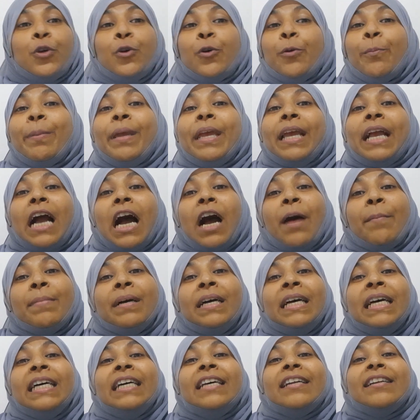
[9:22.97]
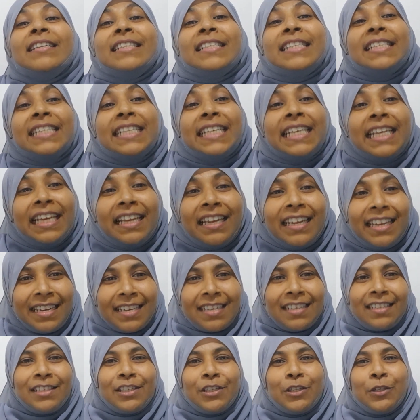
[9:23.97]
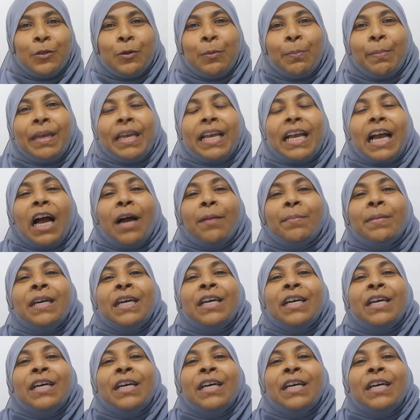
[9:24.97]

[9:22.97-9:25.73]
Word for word: you become resilience you become